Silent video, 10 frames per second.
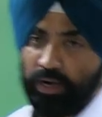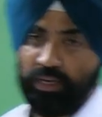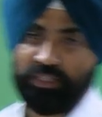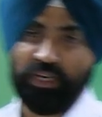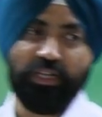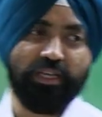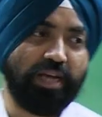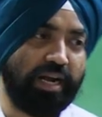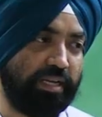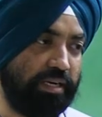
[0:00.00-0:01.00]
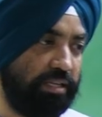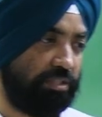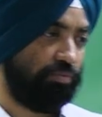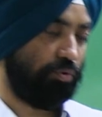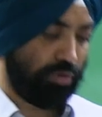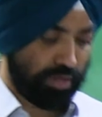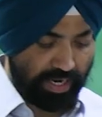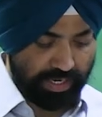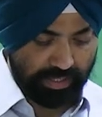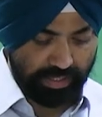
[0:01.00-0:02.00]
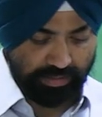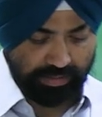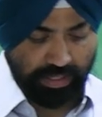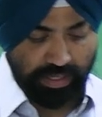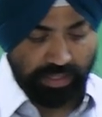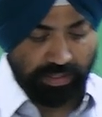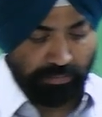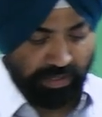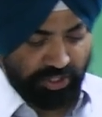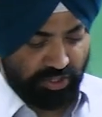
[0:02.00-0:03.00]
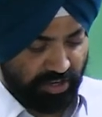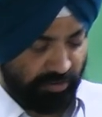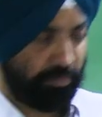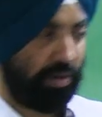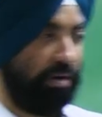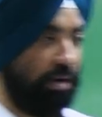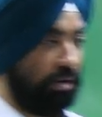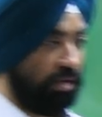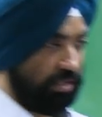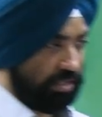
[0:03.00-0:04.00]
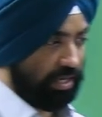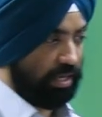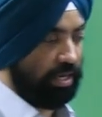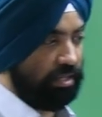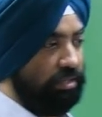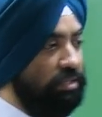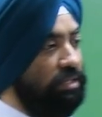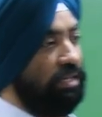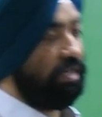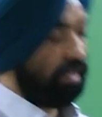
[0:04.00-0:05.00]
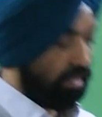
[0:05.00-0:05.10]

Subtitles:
understand the categories, 4 categories. The Ministry of Power is the agency that